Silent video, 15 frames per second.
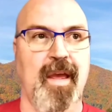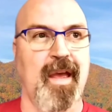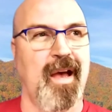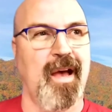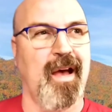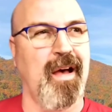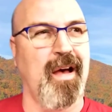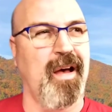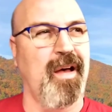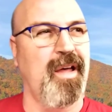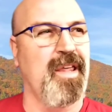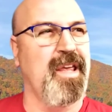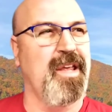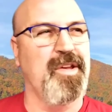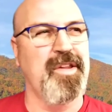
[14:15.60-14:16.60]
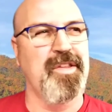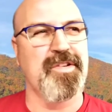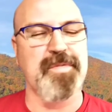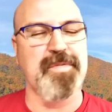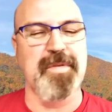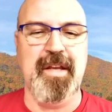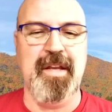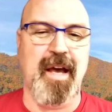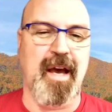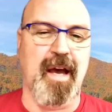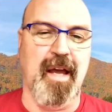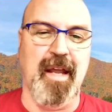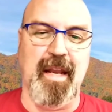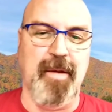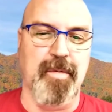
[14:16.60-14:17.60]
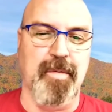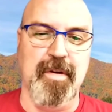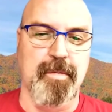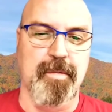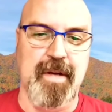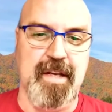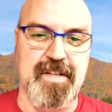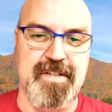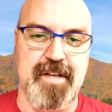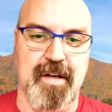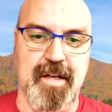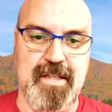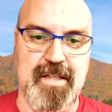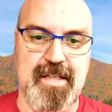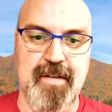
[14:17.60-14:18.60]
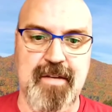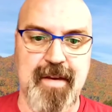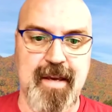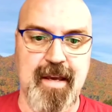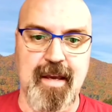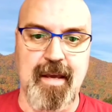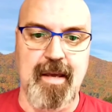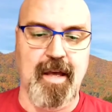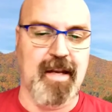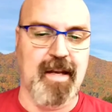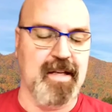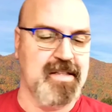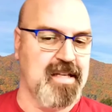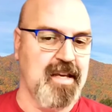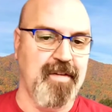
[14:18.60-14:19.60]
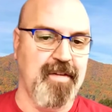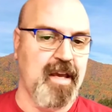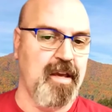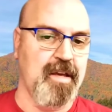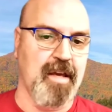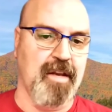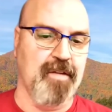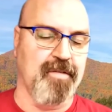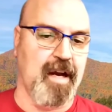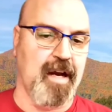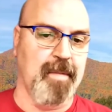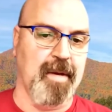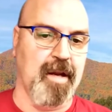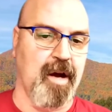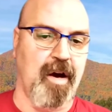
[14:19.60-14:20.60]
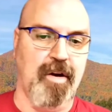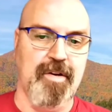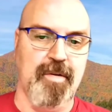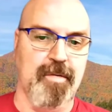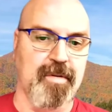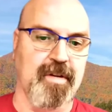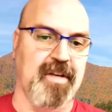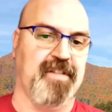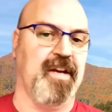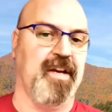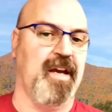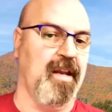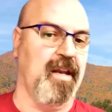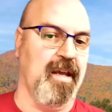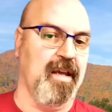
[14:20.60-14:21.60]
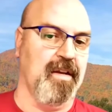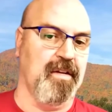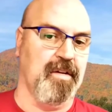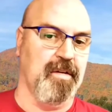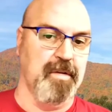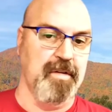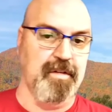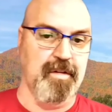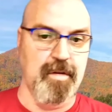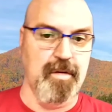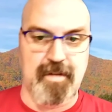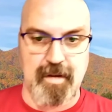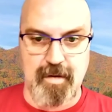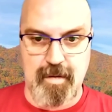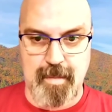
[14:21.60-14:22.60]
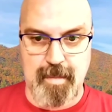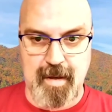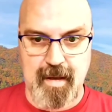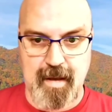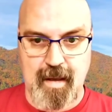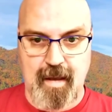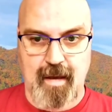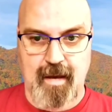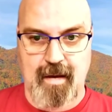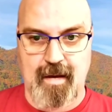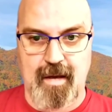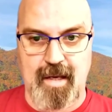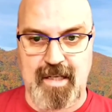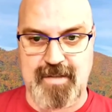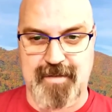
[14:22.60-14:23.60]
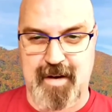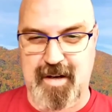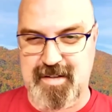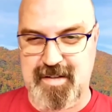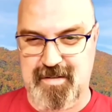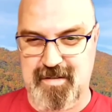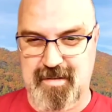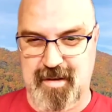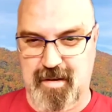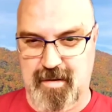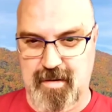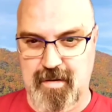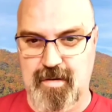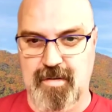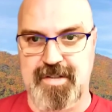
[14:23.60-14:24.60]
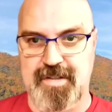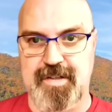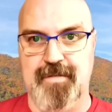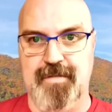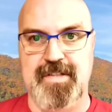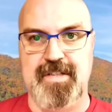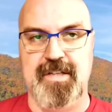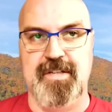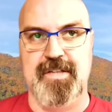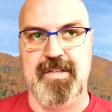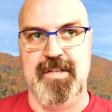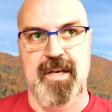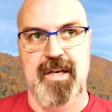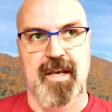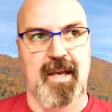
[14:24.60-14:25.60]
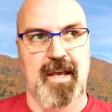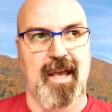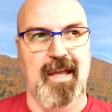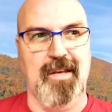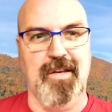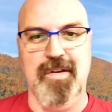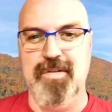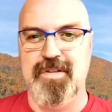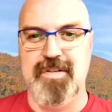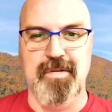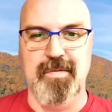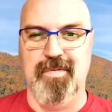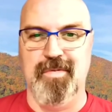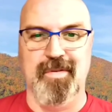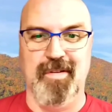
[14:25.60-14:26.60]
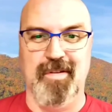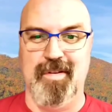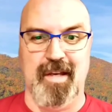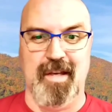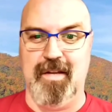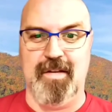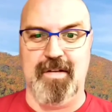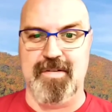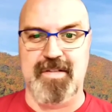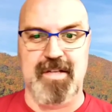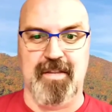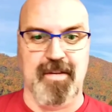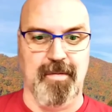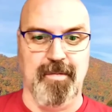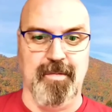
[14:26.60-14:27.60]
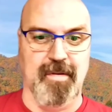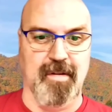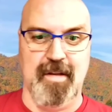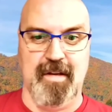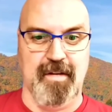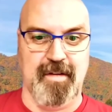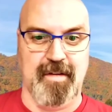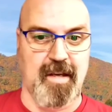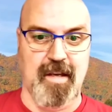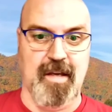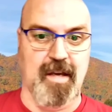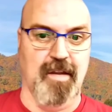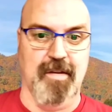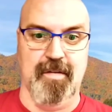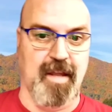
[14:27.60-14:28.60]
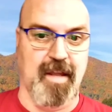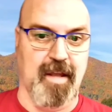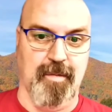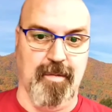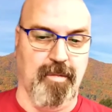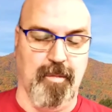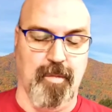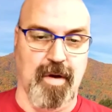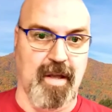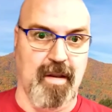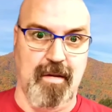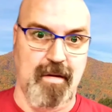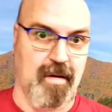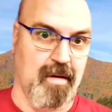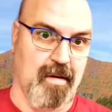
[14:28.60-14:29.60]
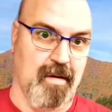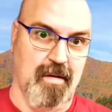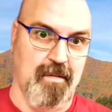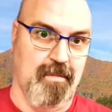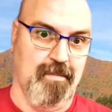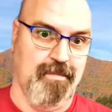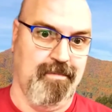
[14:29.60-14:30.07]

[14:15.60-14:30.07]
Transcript: There's really not any real risk on a TV. In a TV environment, all you're really signing into is YouTube as far as Google services. And YouTube, really, there's nothing really to see other than what, so